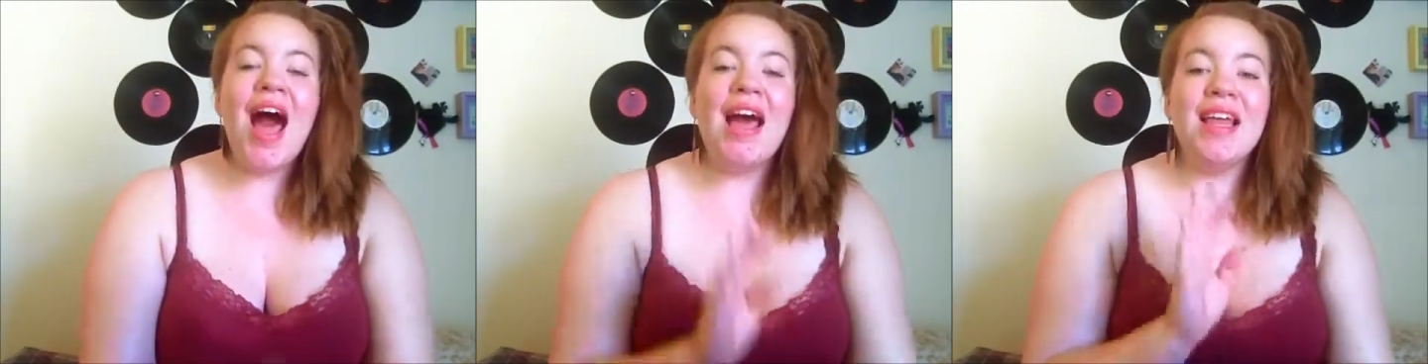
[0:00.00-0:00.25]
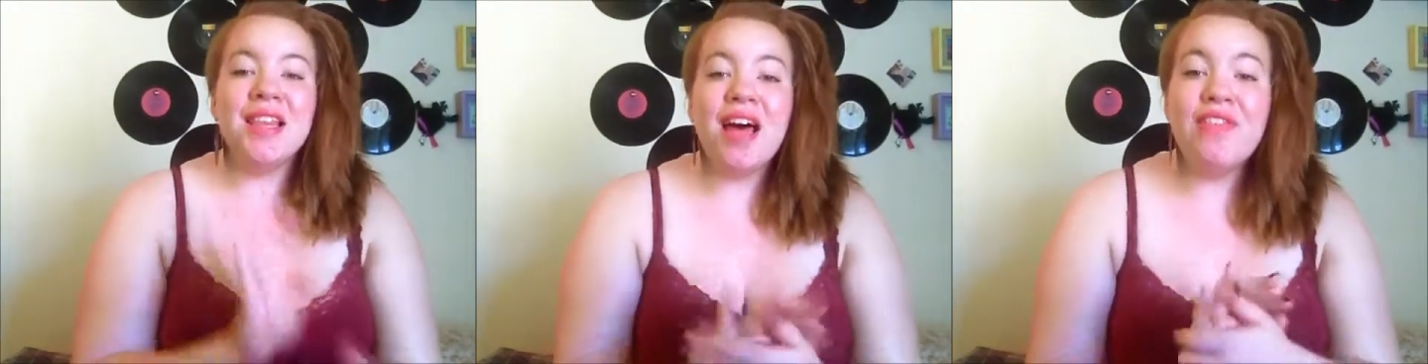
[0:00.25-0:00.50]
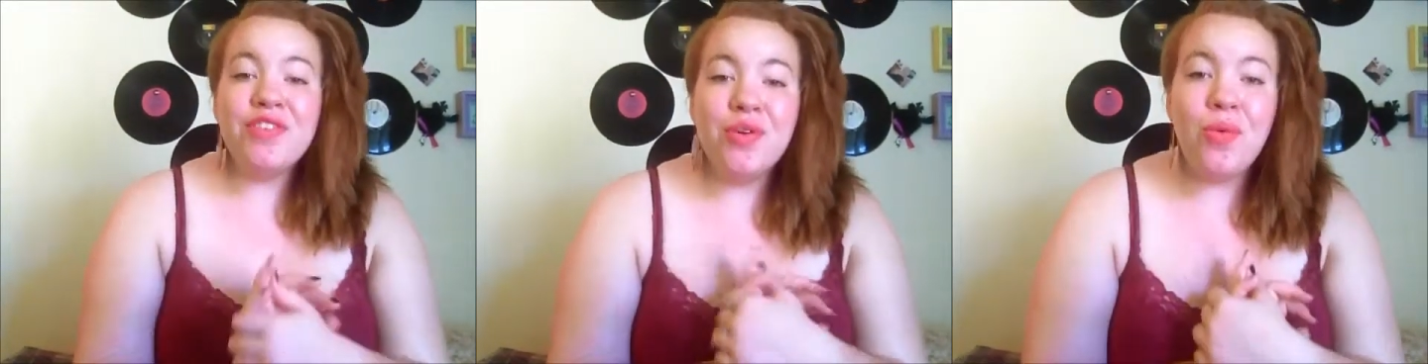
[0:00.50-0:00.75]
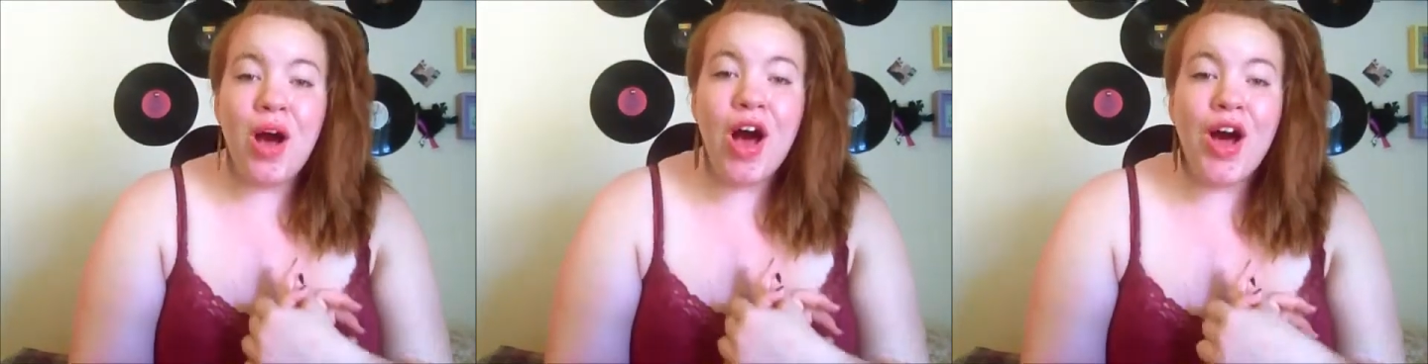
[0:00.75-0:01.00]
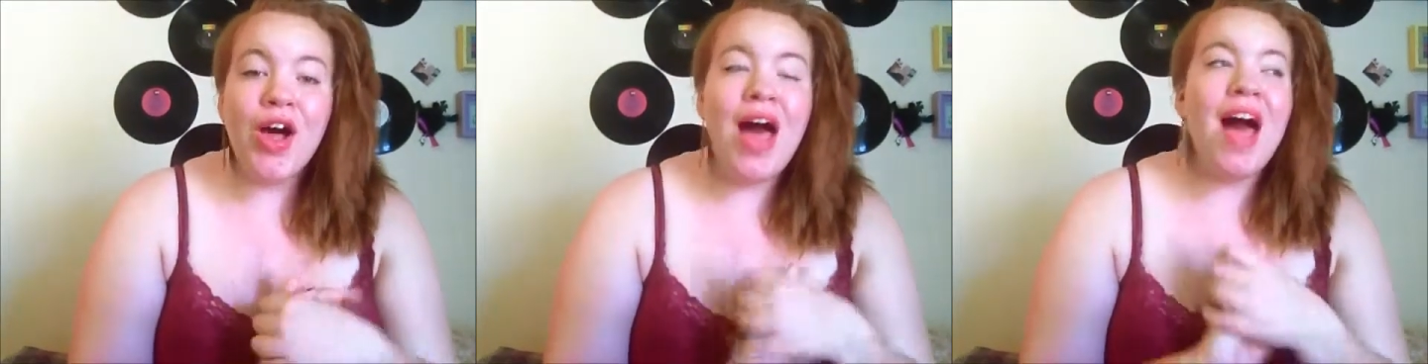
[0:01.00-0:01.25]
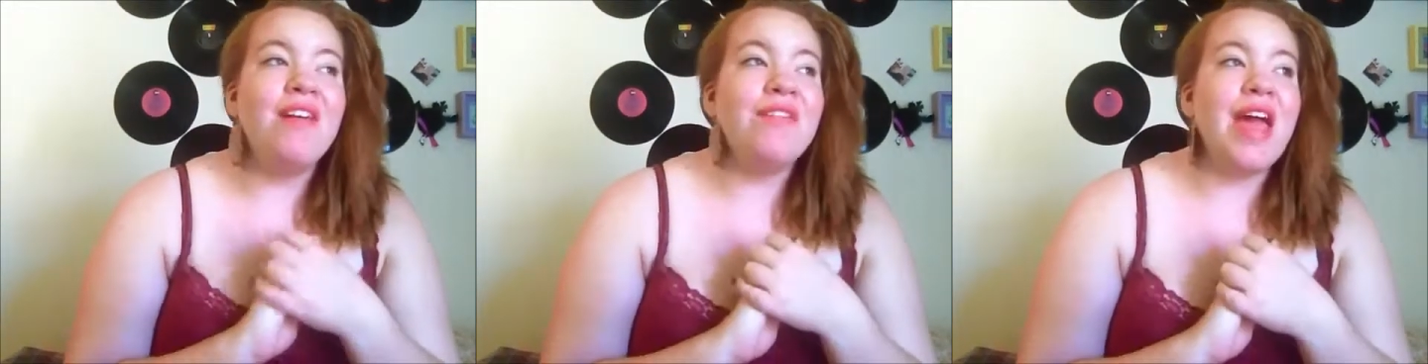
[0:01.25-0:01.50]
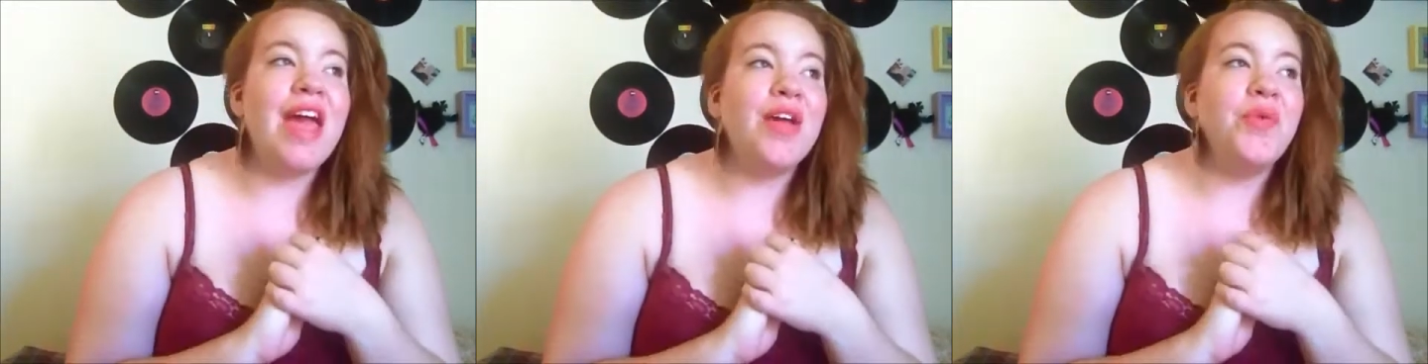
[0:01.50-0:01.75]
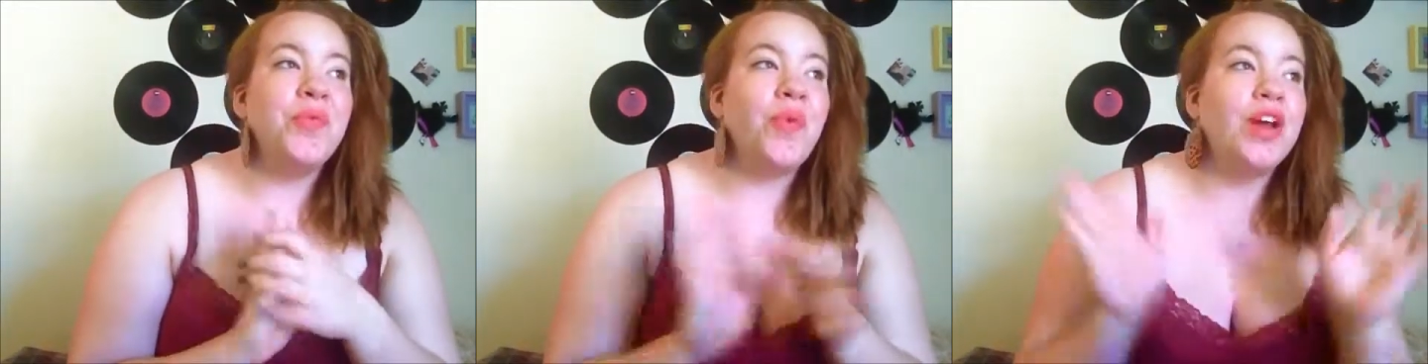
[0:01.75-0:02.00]
I love you all. Have
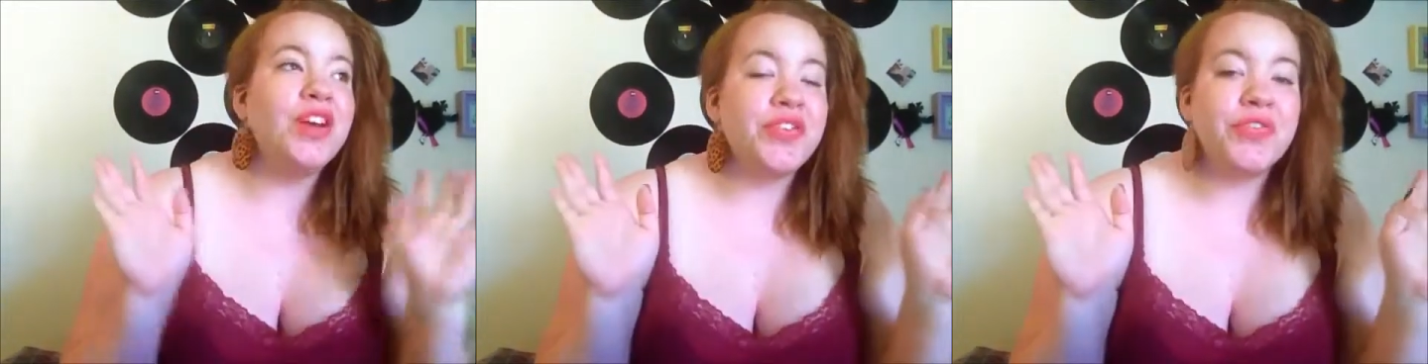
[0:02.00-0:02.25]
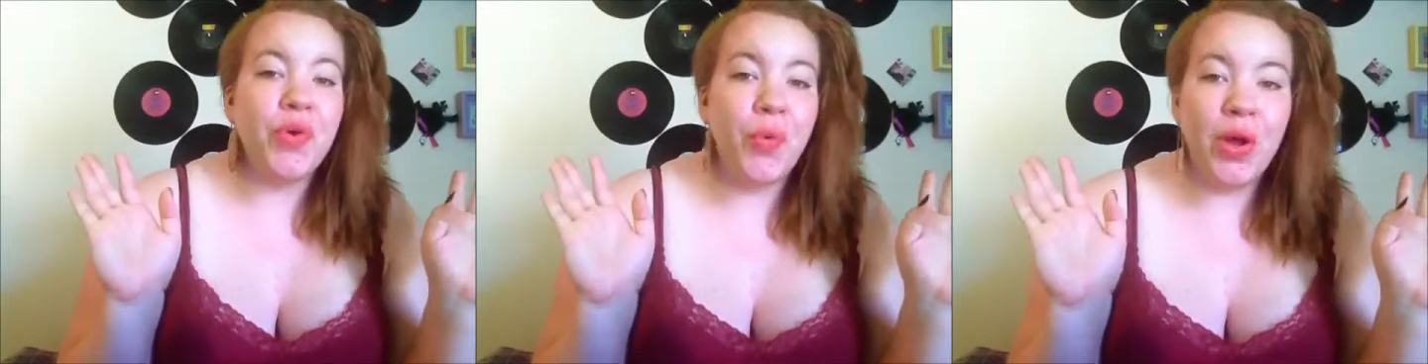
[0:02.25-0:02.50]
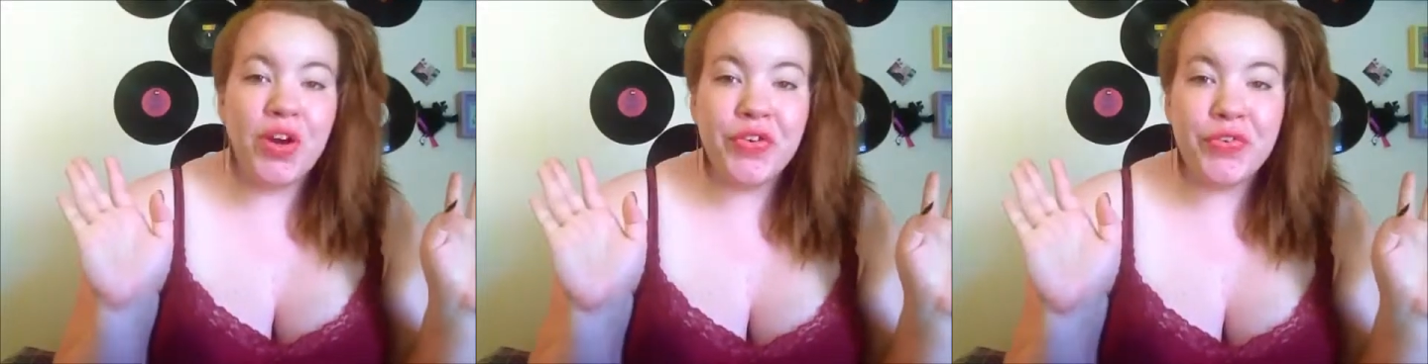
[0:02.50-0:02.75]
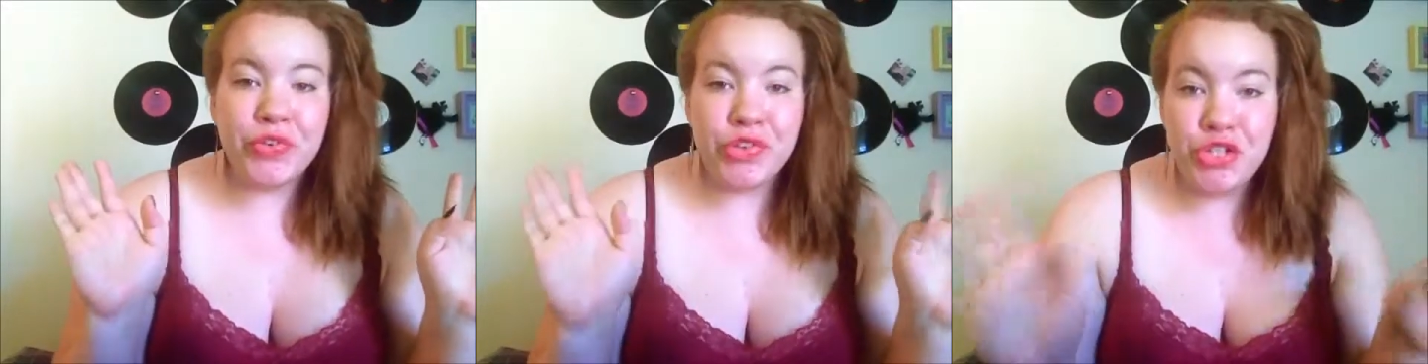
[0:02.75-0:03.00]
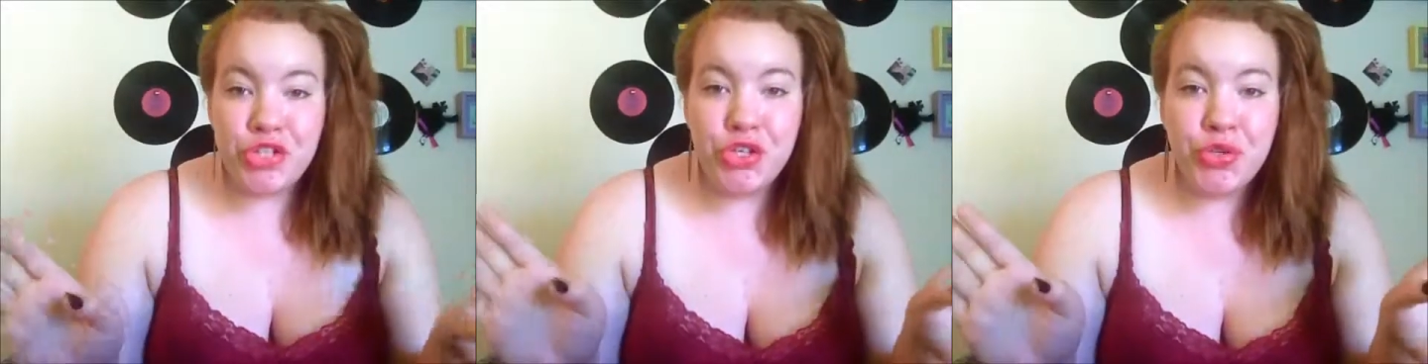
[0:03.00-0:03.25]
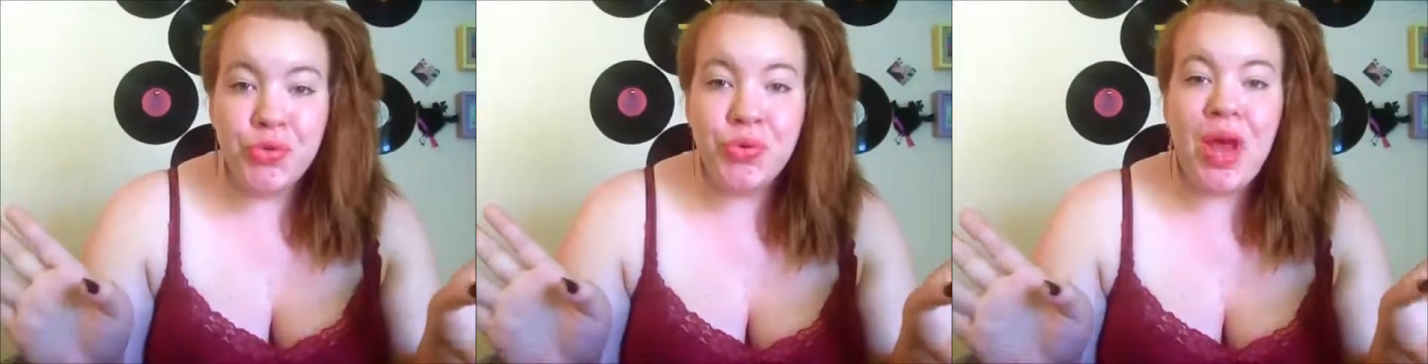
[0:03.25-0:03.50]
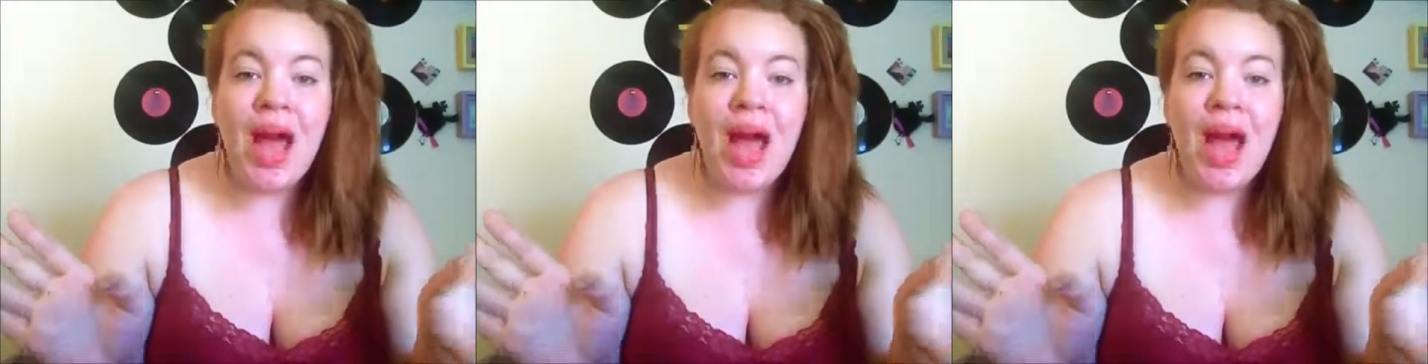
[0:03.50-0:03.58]
a wonderful, wonderful June.